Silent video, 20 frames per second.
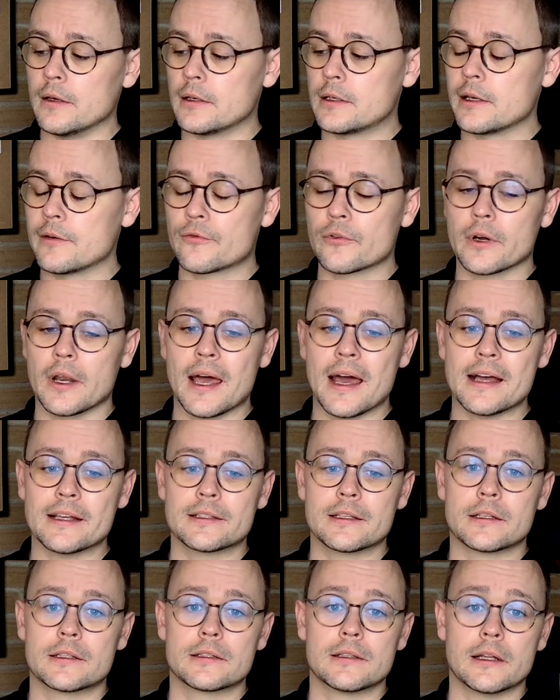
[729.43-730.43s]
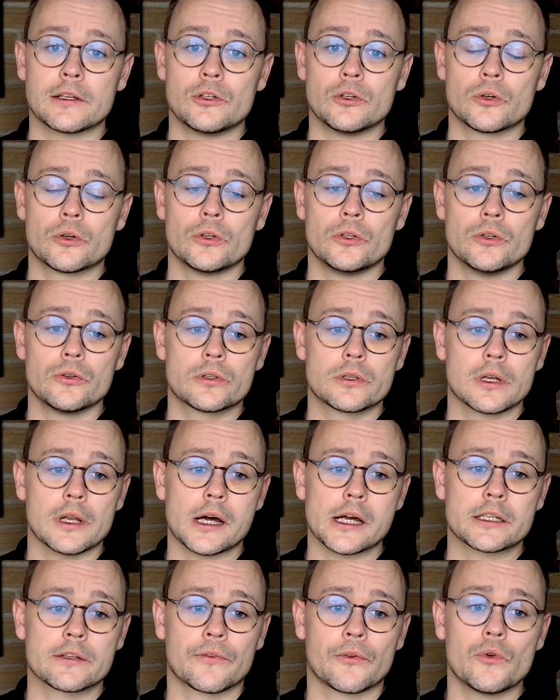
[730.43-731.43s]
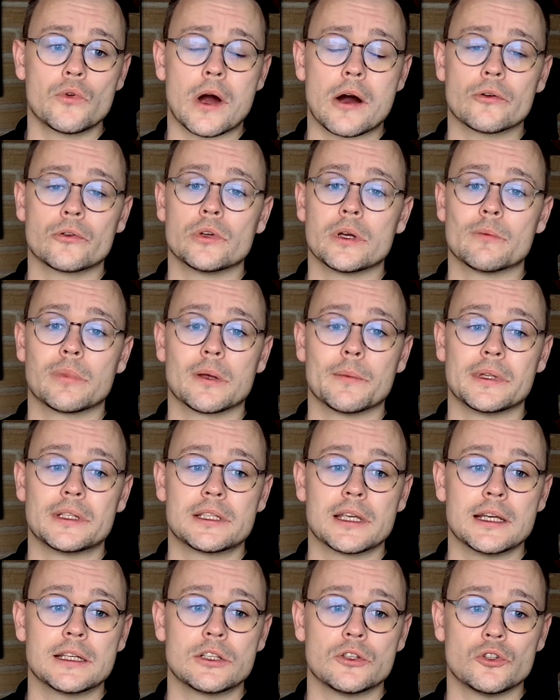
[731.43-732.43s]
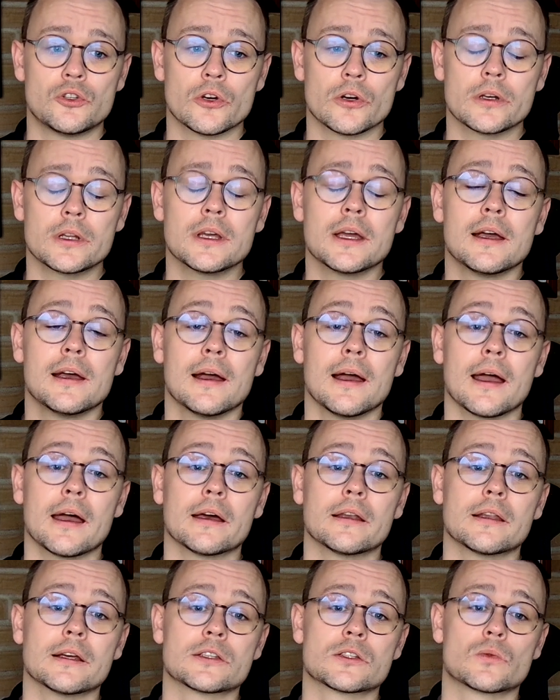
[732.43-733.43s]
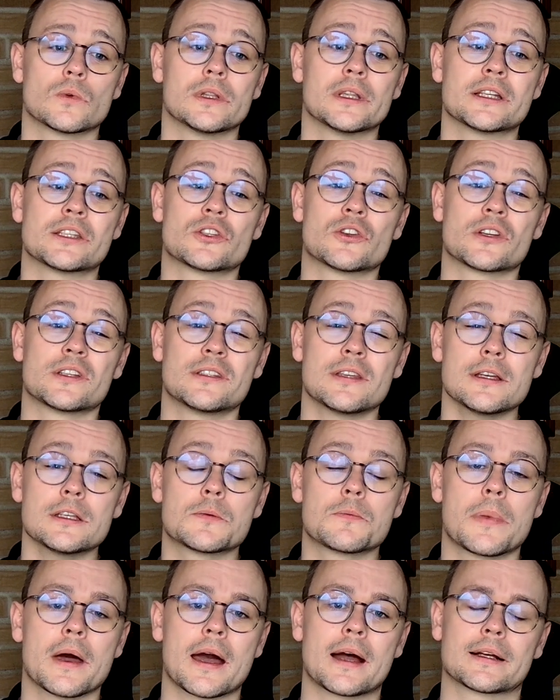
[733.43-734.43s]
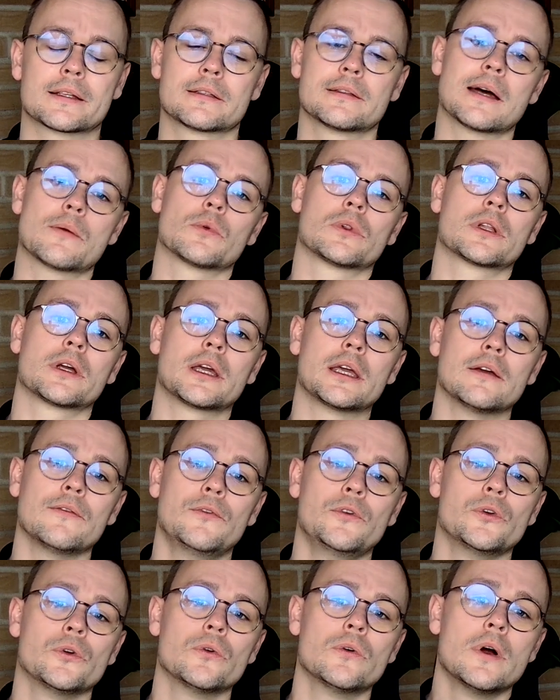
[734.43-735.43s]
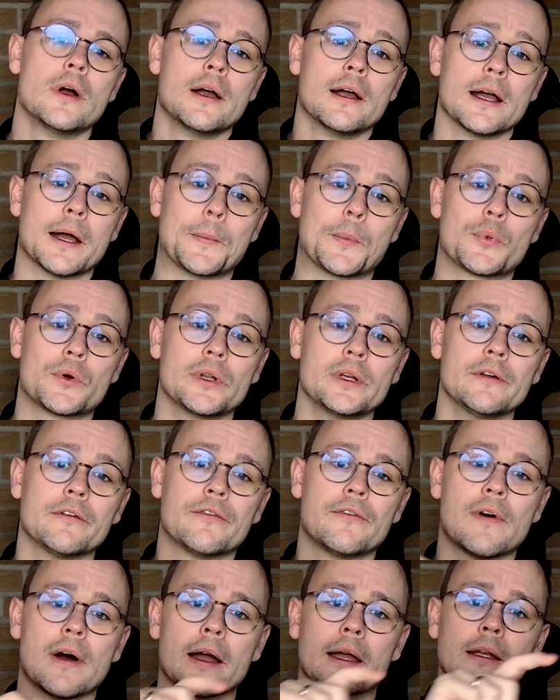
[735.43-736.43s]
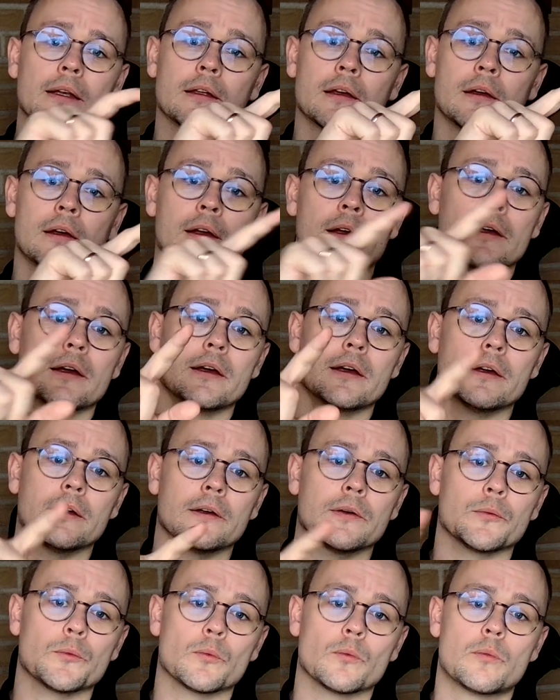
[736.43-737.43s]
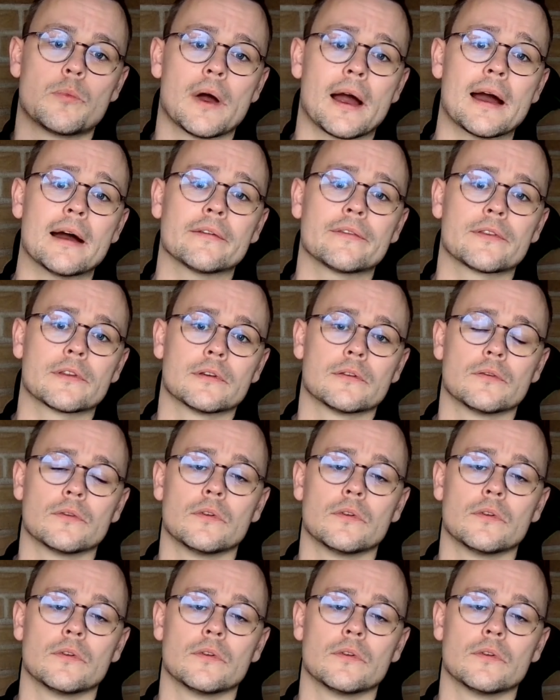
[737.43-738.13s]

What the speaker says: different assets that you could utilize throughout your implementation journey, and as well as success packs that will give you a predefined path